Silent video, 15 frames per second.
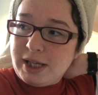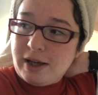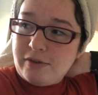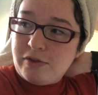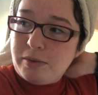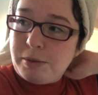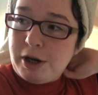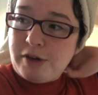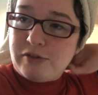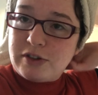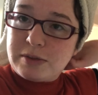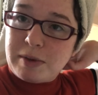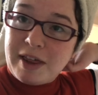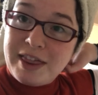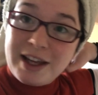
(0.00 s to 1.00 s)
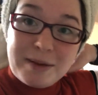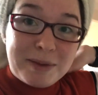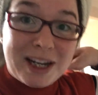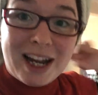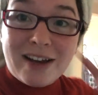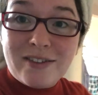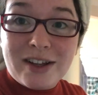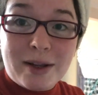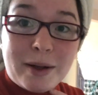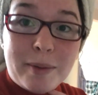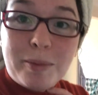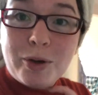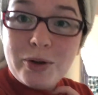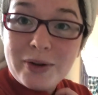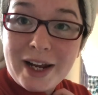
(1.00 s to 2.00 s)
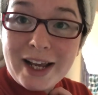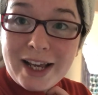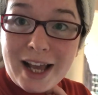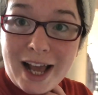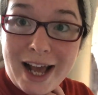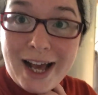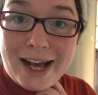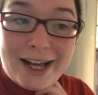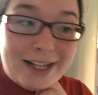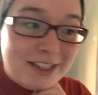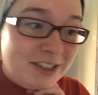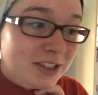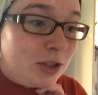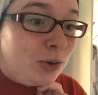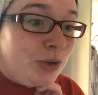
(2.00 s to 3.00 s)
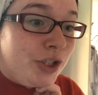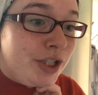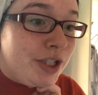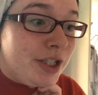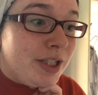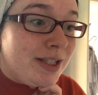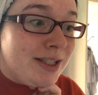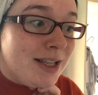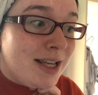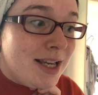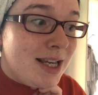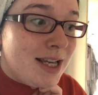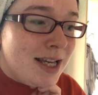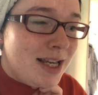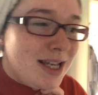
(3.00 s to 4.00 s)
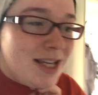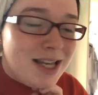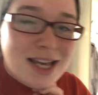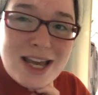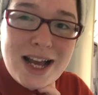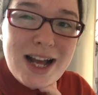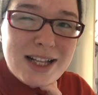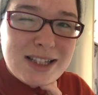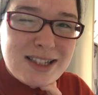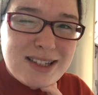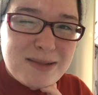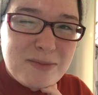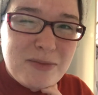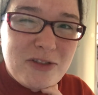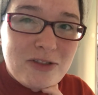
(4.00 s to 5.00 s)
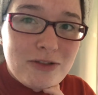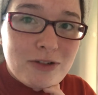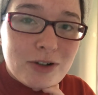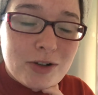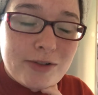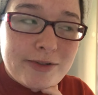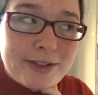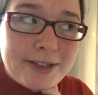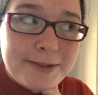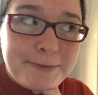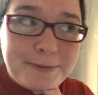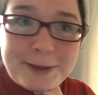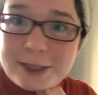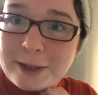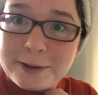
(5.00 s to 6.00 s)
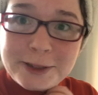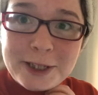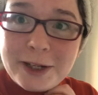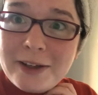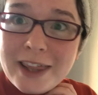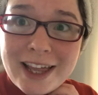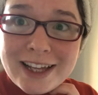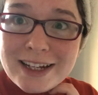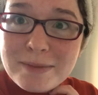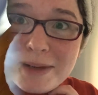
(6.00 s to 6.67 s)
have for breakfast, but I think I'm gonna have a boiled egg and soldiers and some fruit. So I'll show you that in